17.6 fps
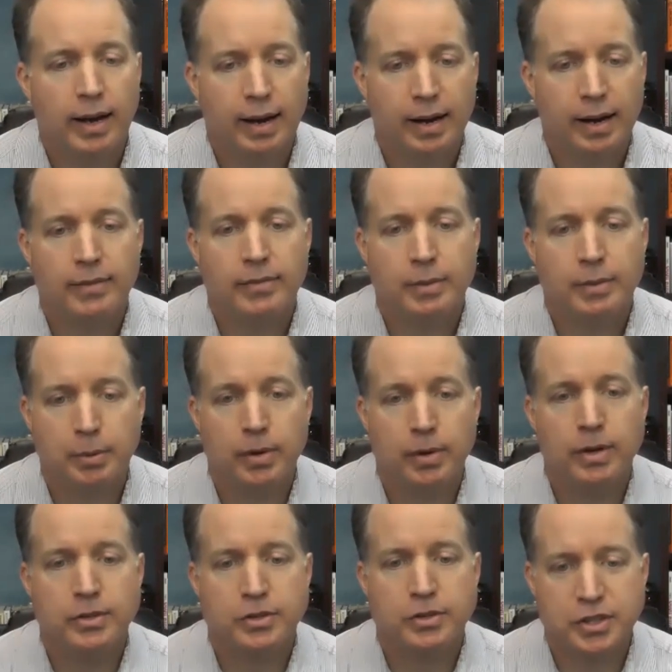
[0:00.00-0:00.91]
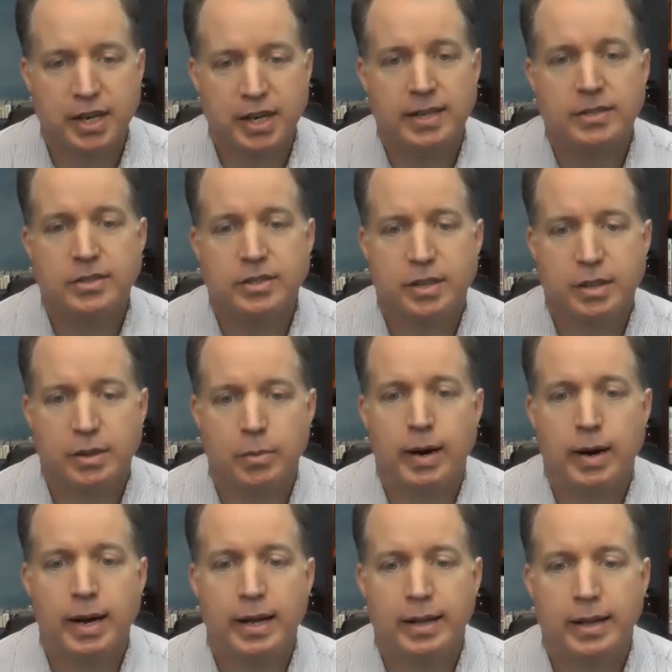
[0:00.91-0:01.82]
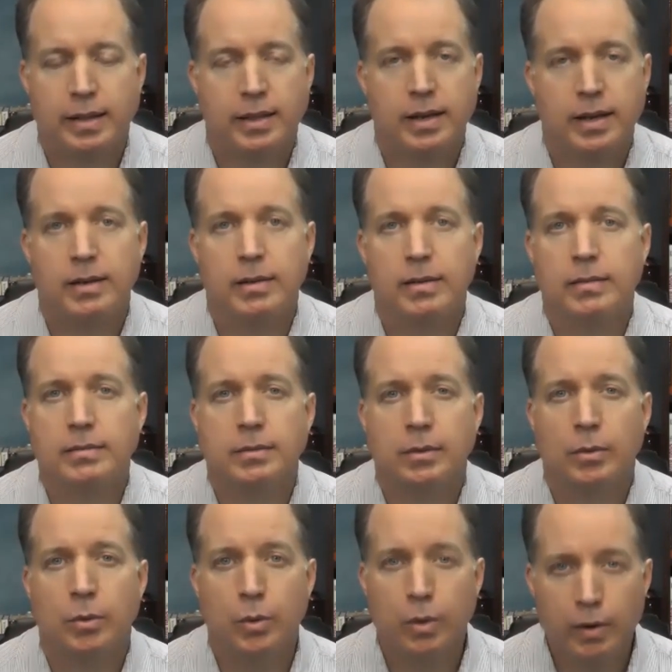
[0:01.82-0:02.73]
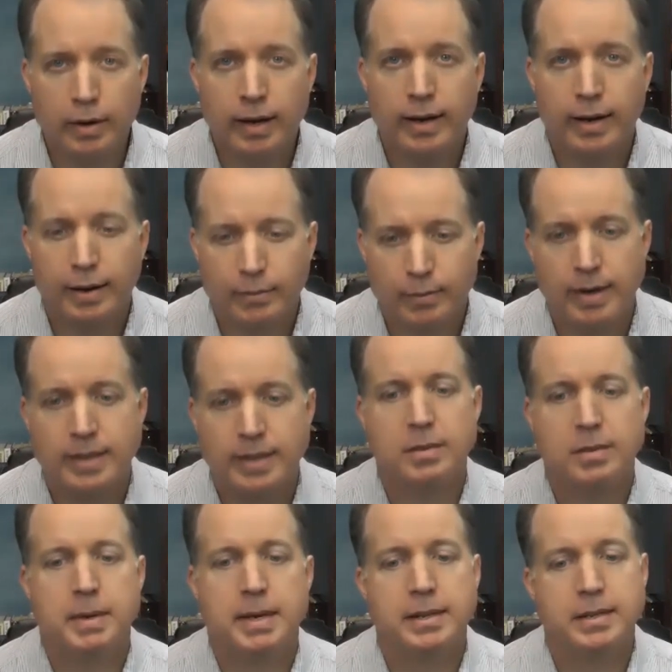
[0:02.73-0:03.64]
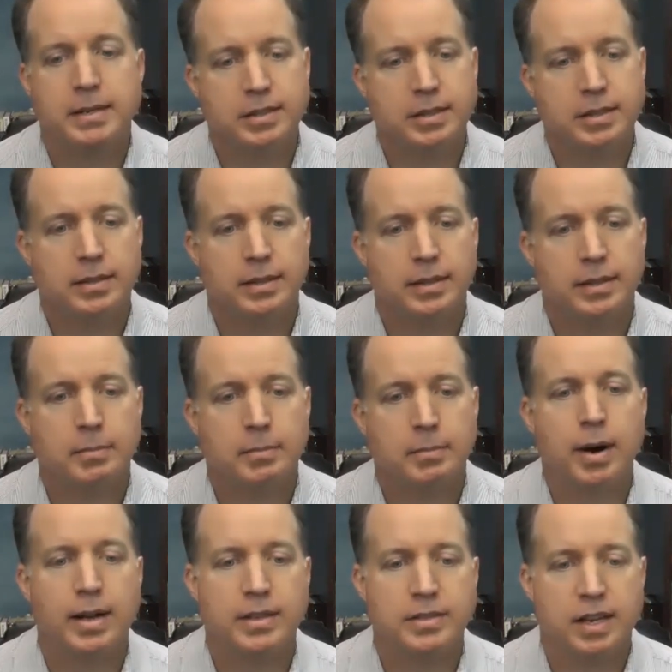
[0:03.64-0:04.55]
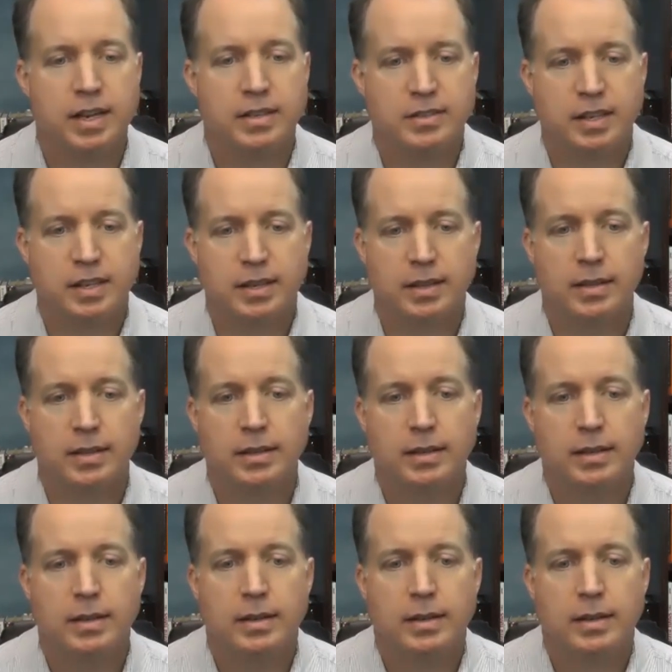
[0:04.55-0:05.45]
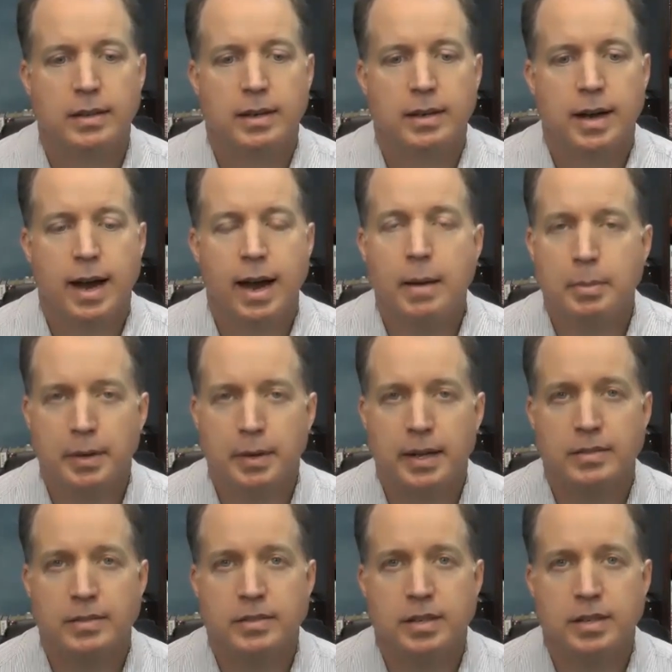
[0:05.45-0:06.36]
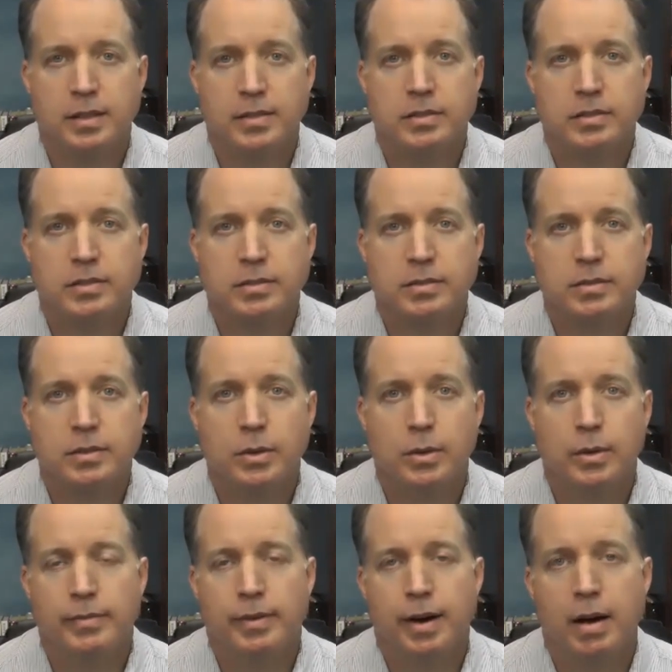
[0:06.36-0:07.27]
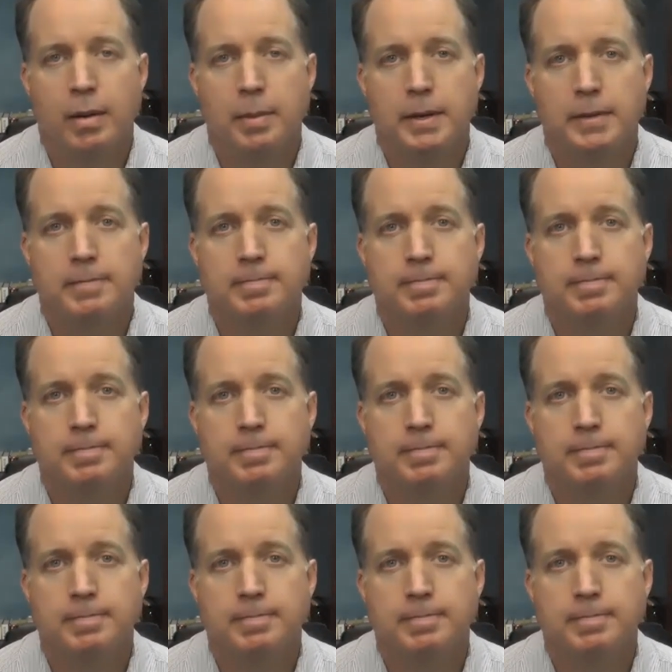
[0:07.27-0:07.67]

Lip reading: have employers changed the way that they're looking at resumes and processing the applicants in this new environment?